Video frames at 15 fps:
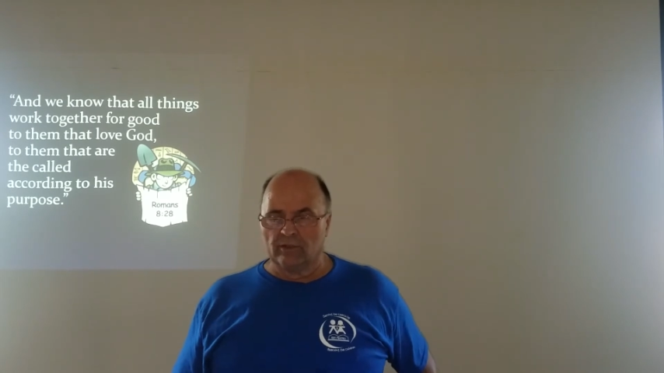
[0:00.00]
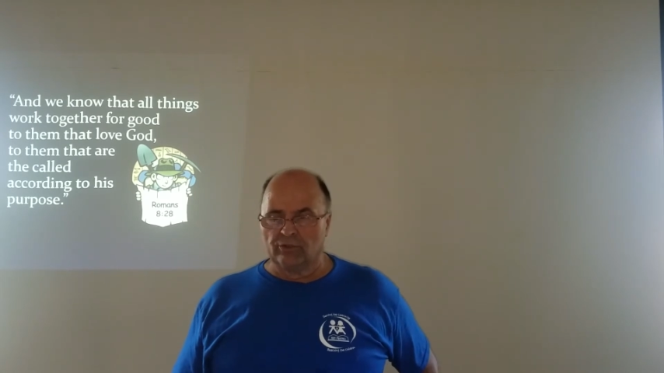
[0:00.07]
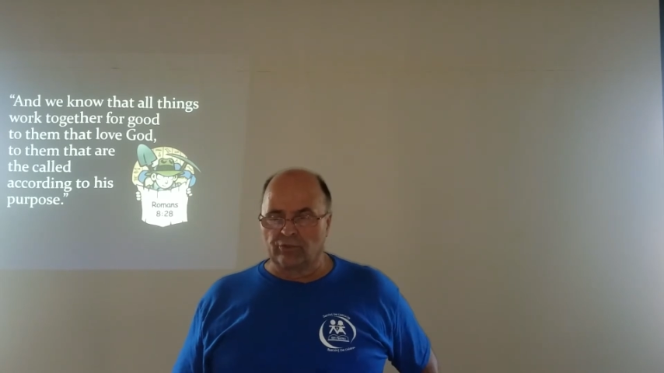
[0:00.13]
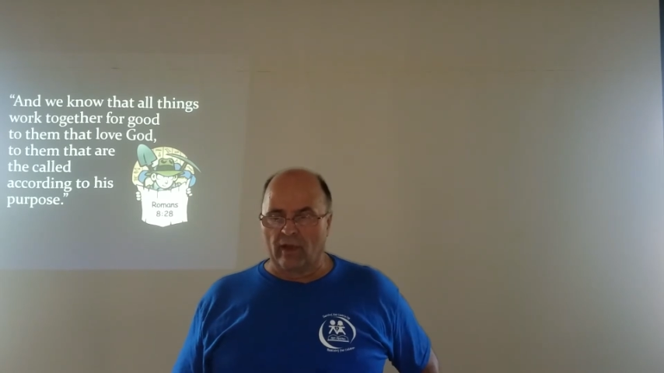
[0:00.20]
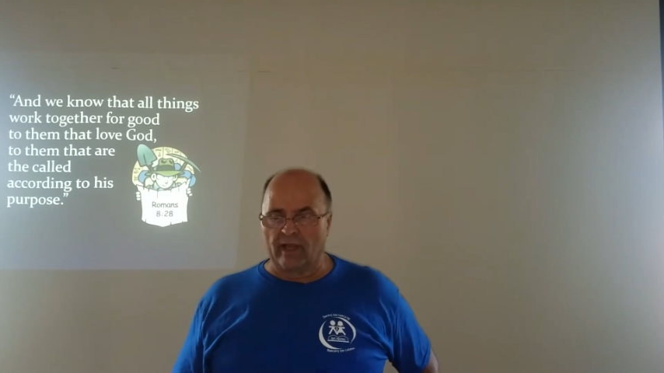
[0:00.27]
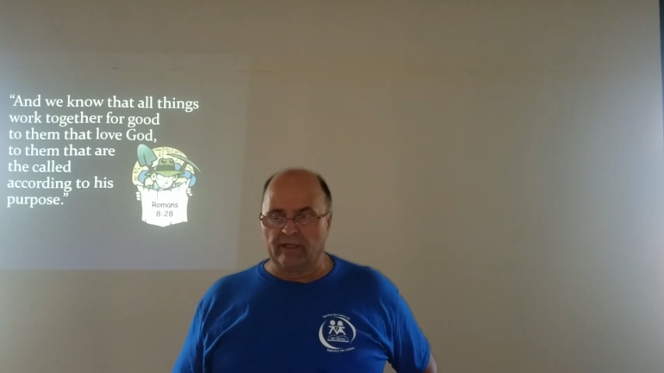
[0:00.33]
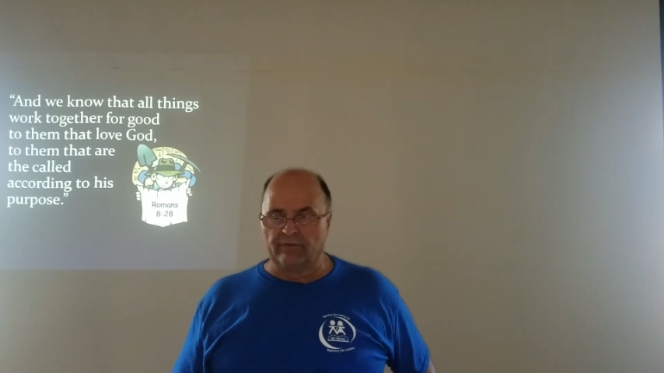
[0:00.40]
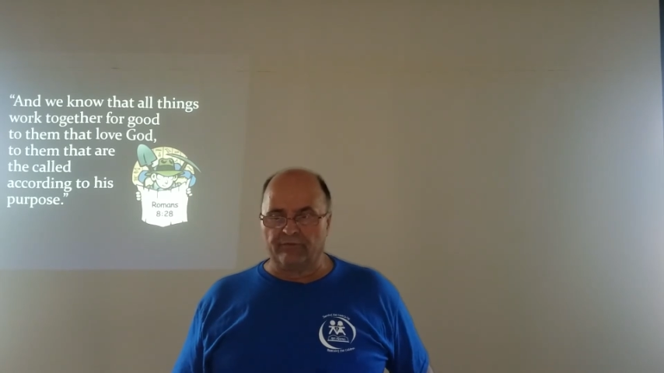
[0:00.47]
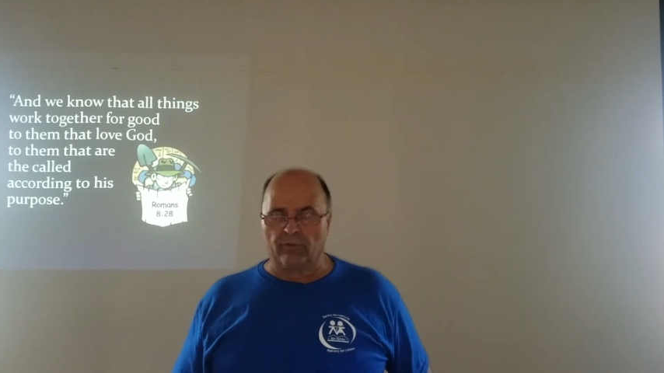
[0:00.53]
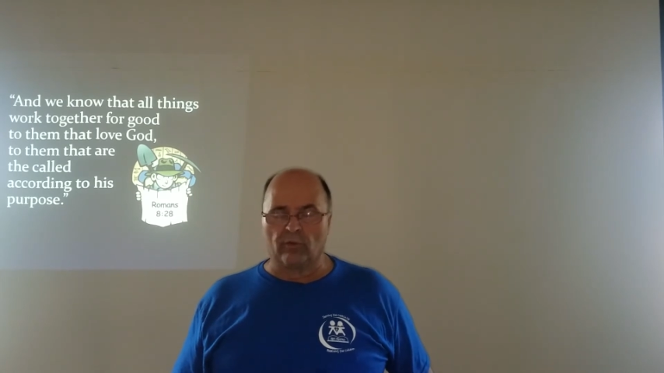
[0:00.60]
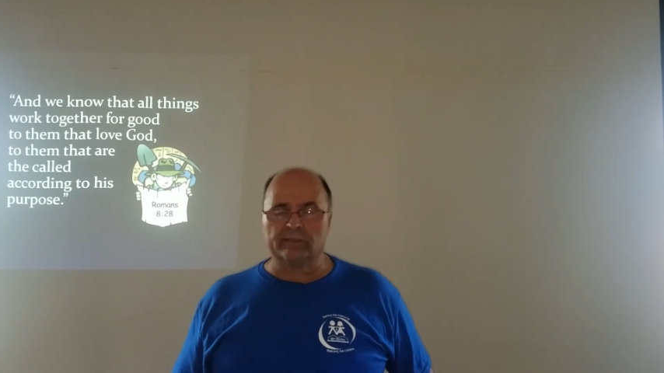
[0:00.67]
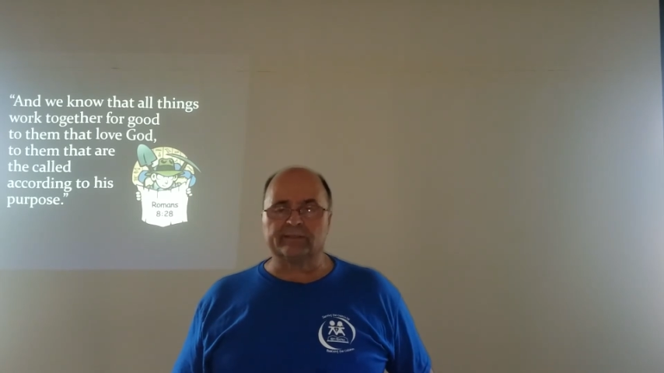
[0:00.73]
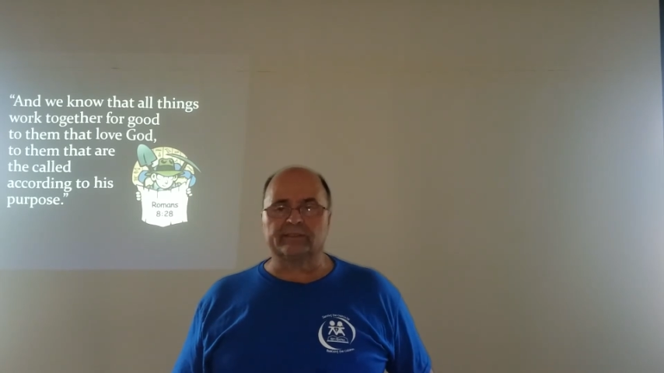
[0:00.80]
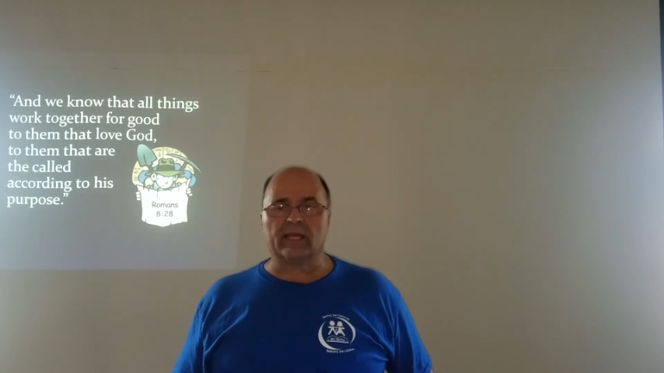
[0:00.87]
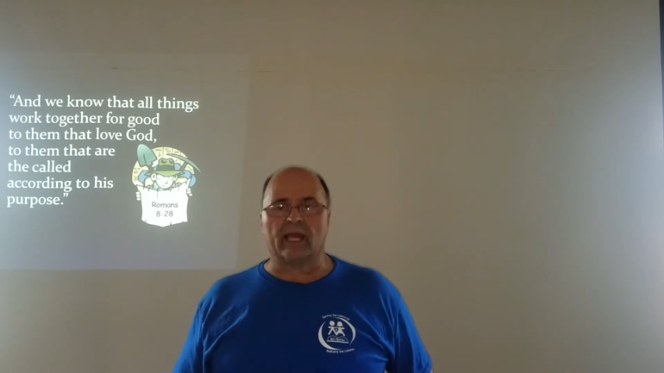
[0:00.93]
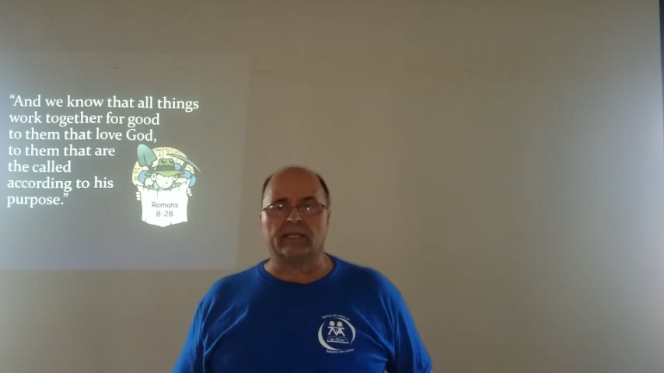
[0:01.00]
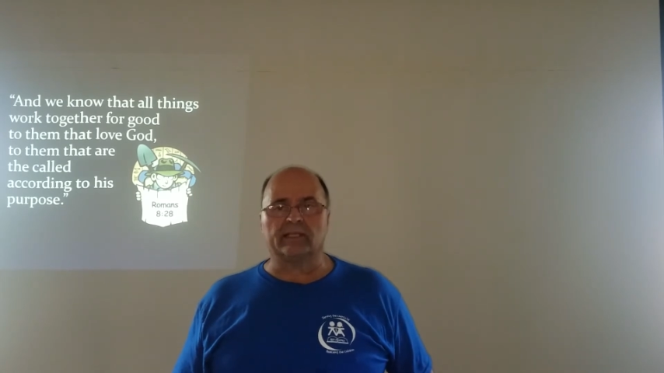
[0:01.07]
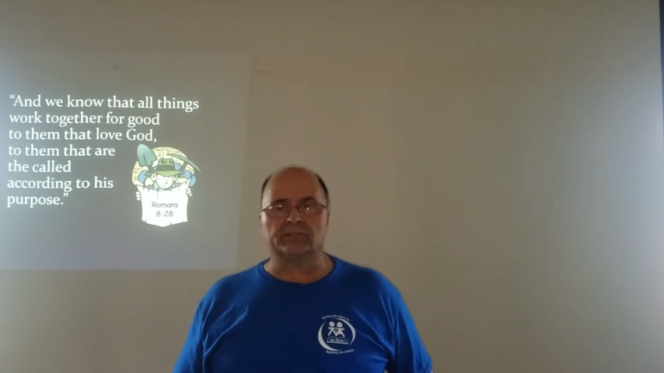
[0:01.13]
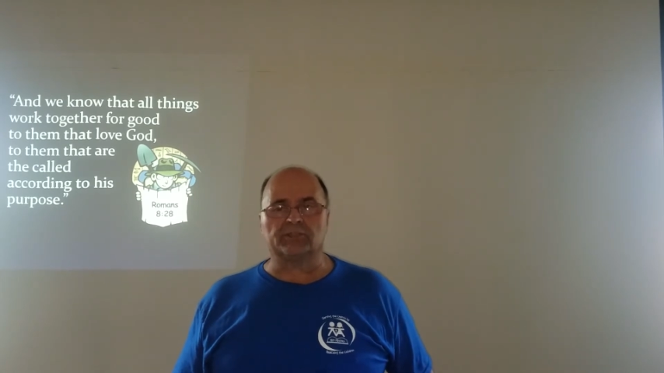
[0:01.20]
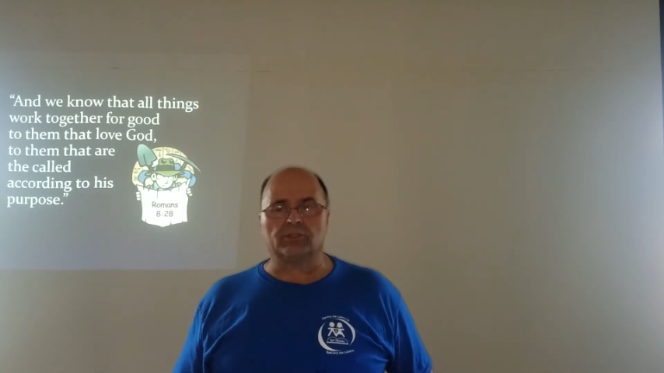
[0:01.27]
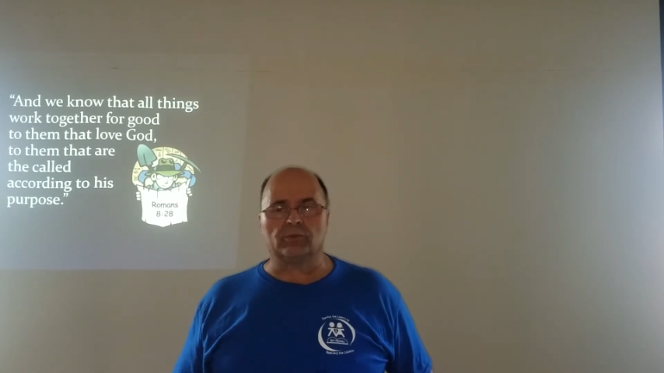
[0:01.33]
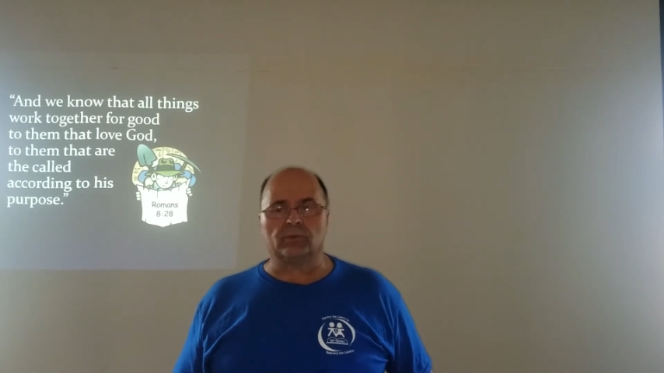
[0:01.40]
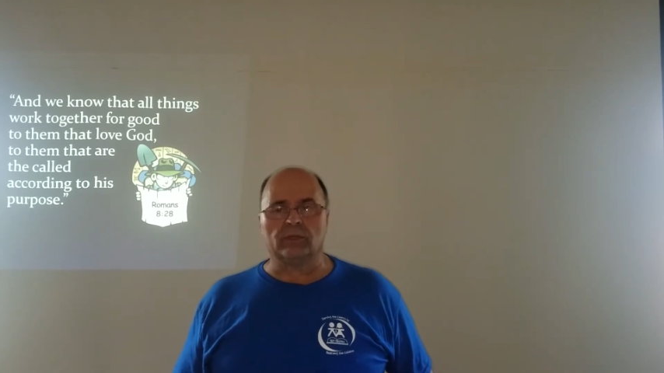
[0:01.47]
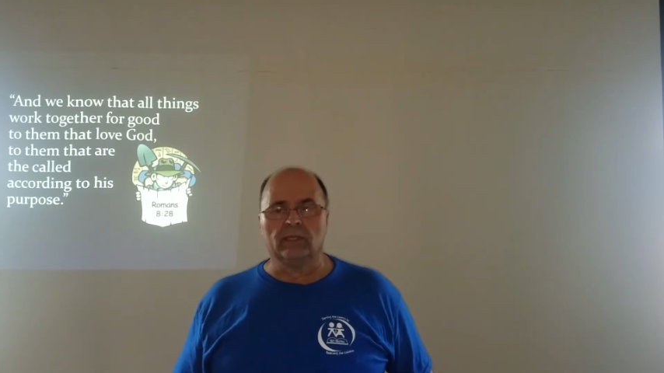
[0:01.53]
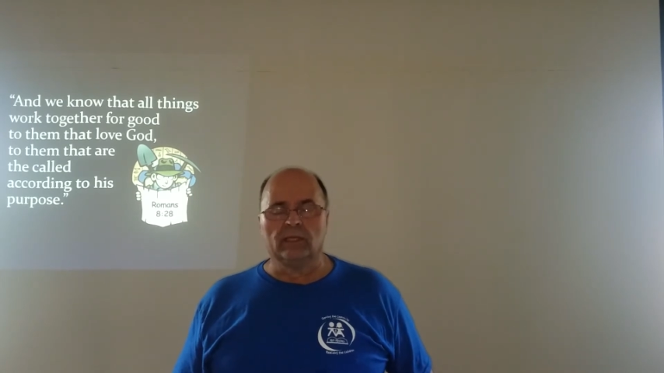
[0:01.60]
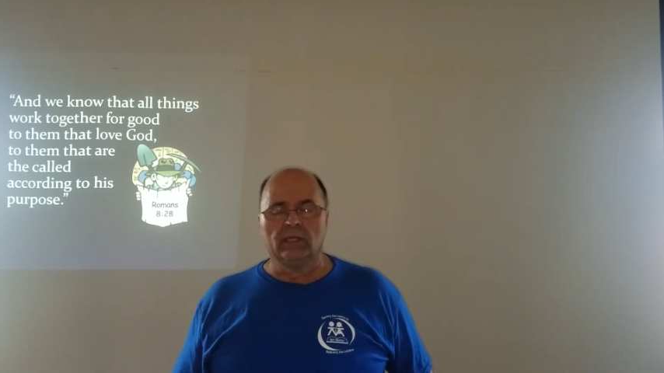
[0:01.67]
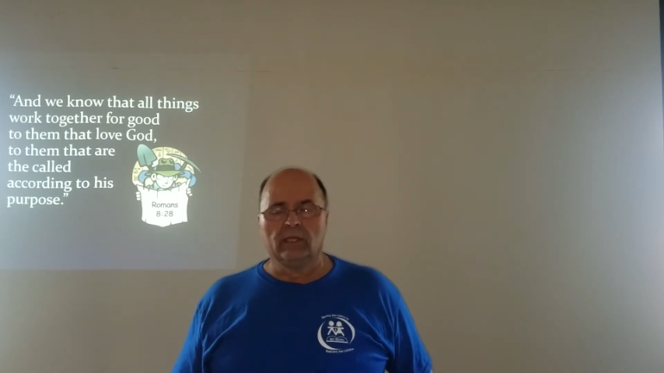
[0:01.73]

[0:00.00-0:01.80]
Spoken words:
trying to force that issue.